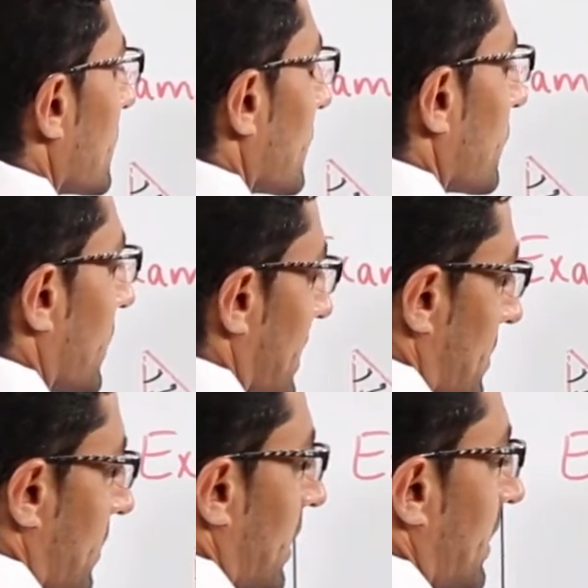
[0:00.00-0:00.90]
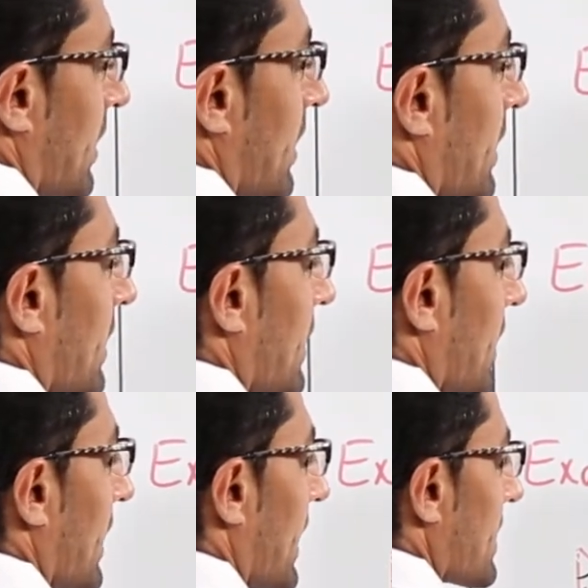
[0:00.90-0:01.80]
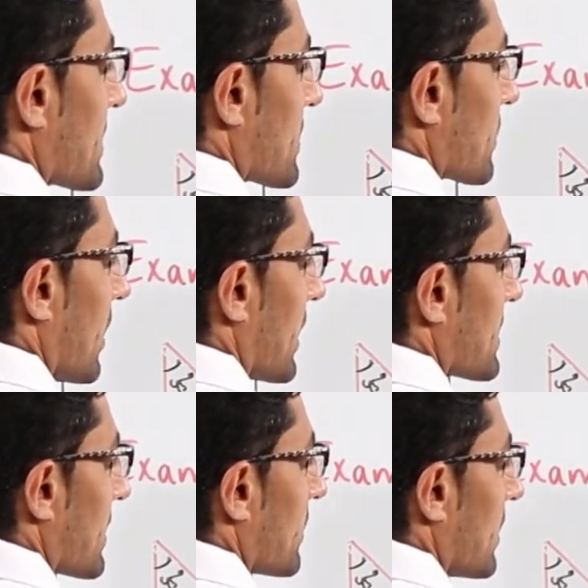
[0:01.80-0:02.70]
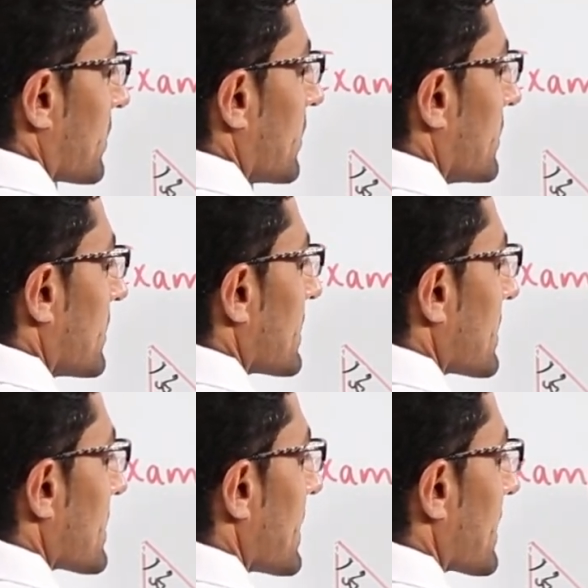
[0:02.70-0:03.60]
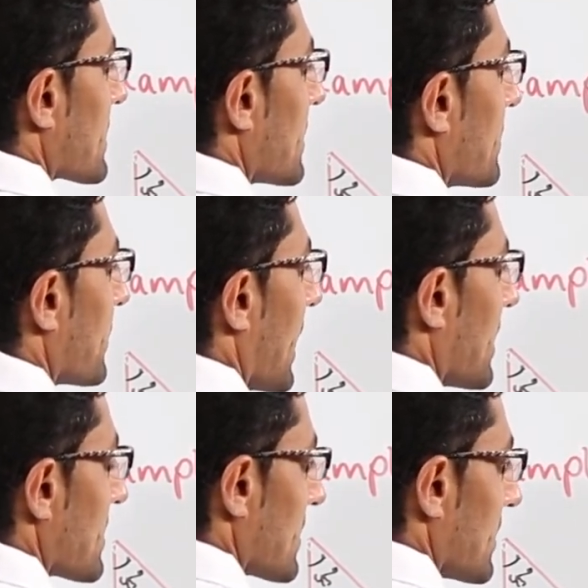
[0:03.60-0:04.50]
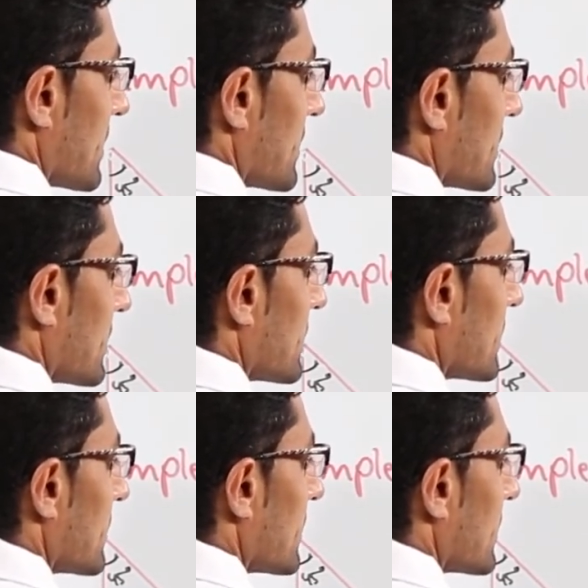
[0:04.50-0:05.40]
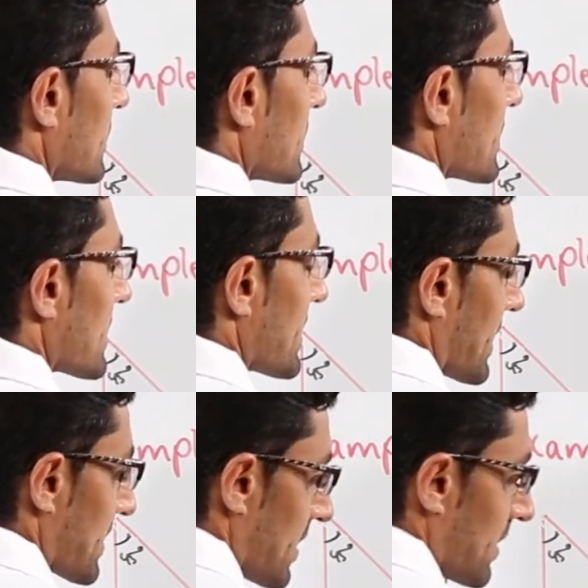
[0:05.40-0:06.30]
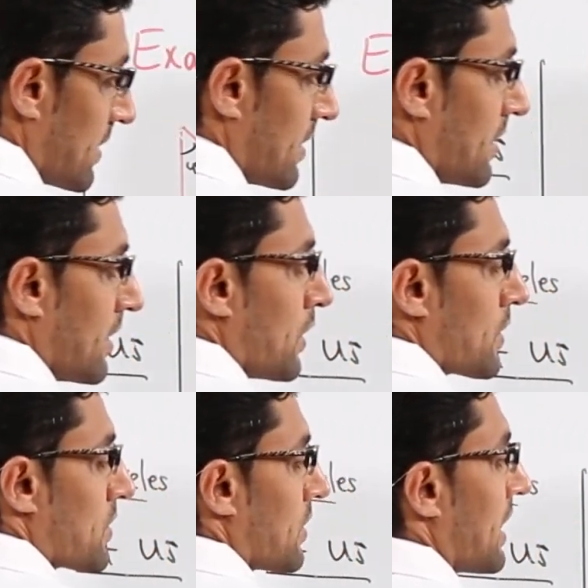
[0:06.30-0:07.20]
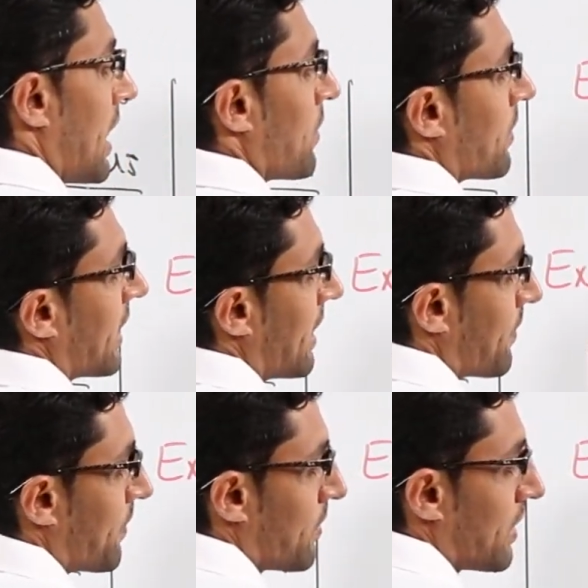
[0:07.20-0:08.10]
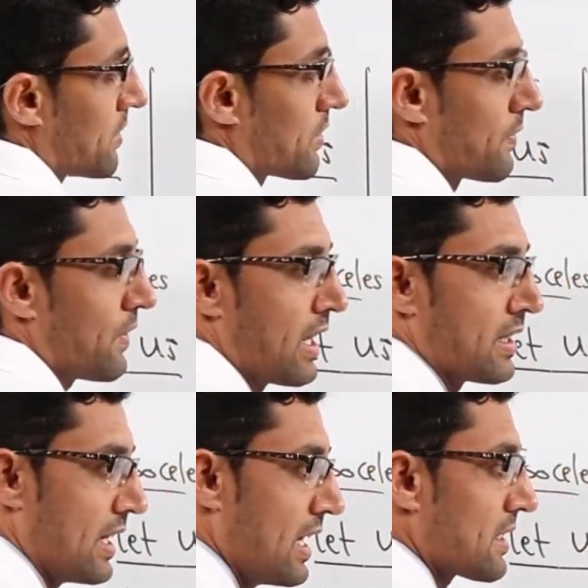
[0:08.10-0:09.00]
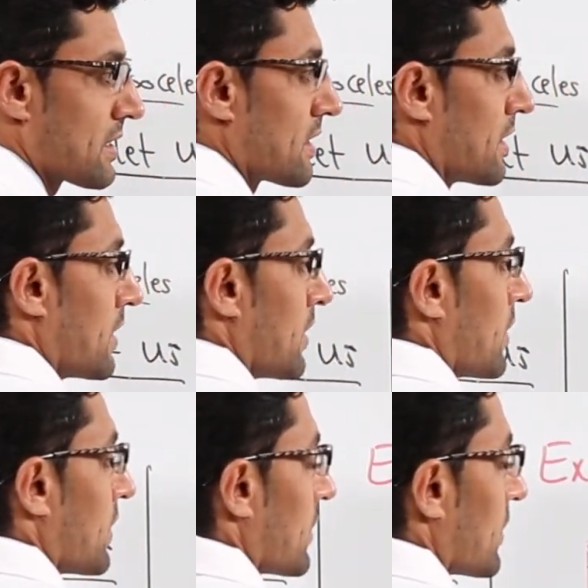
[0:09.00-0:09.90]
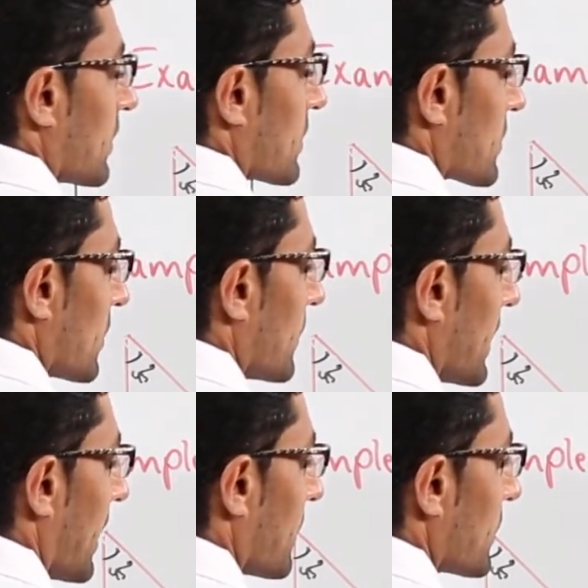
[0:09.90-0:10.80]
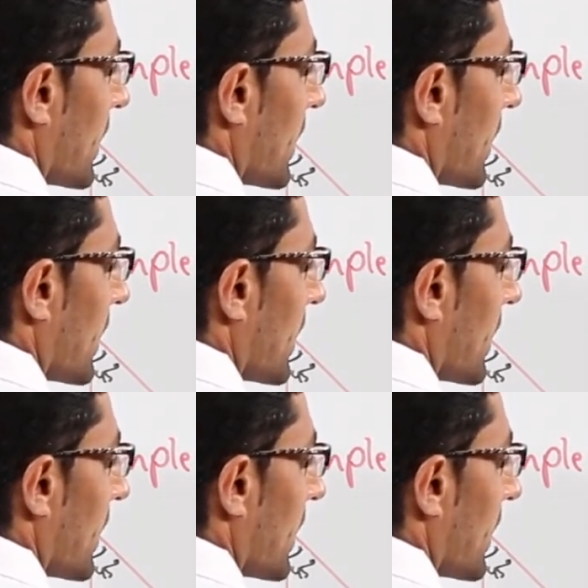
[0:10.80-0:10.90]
4 square. X square is equal to 16 plus 16. So now, if we want to find x, so we have to